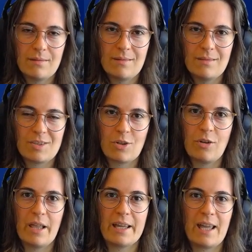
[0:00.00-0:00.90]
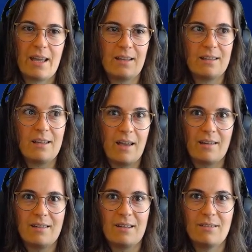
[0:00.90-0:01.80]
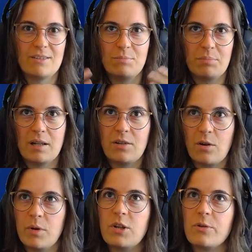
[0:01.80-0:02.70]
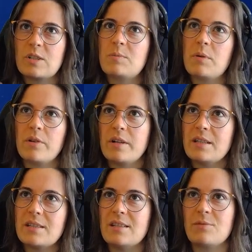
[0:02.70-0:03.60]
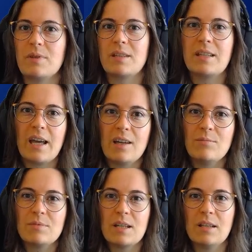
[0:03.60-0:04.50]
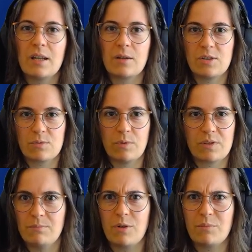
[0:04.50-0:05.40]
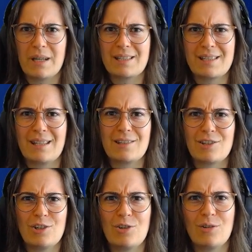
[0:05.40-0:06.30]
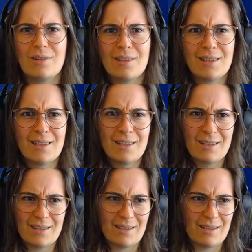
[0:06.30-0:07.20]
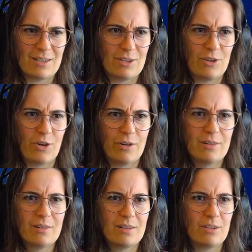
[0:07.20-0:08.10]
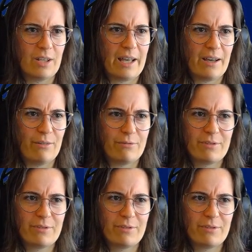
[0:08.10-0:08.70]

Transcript: So like, yeah, depending on what your experience is with games and like just what what makes sense to you, you know, you'll have